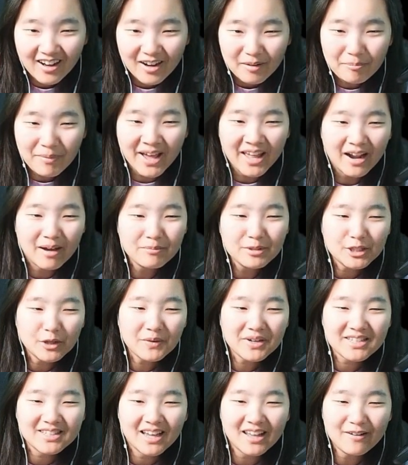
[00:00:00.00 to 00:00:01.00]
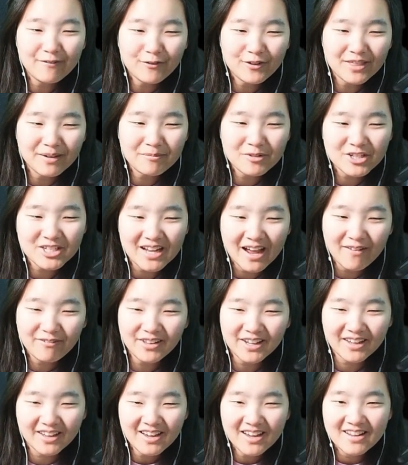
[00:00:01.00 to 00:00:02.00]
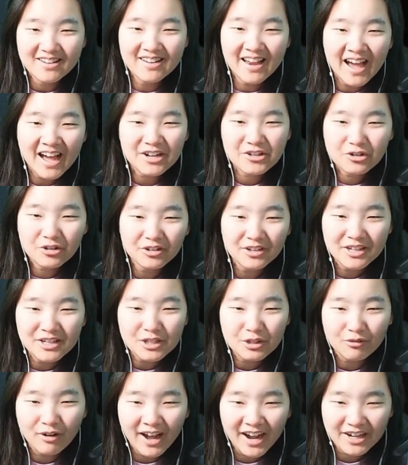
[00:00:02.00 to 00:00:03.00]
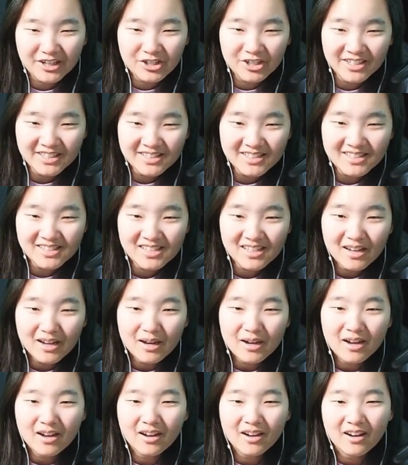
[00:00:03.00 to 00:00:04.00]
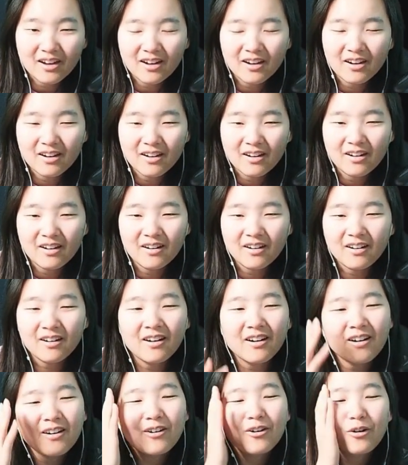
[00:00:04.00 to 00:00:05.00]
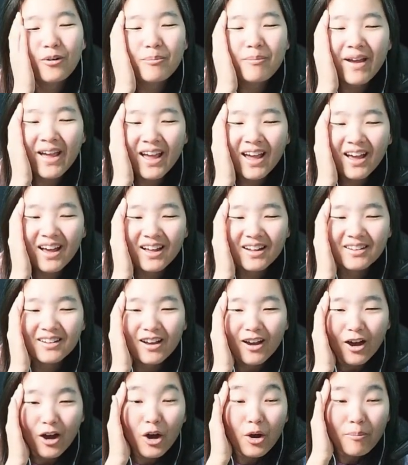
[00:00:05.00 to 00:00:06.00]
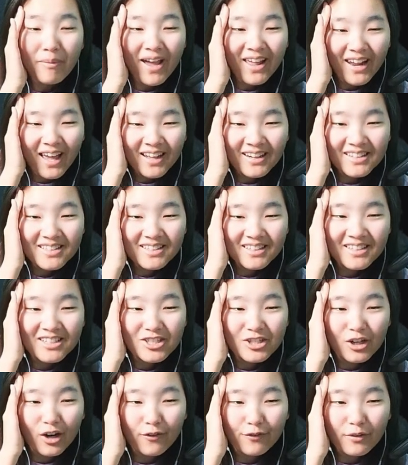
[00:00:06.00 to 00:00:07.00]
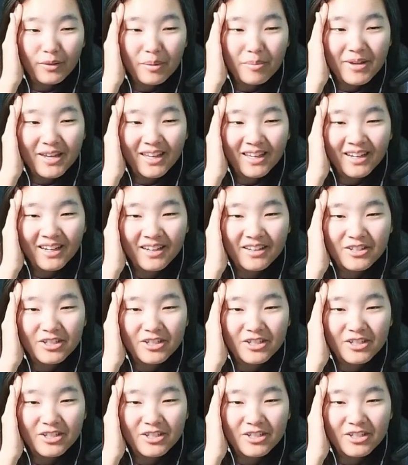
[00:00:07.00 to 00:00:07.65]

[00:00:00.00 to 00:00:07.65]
Man, I'm so excited for them just to have like natural interactions. Oh man, oh man, and it's gonna start from the beginning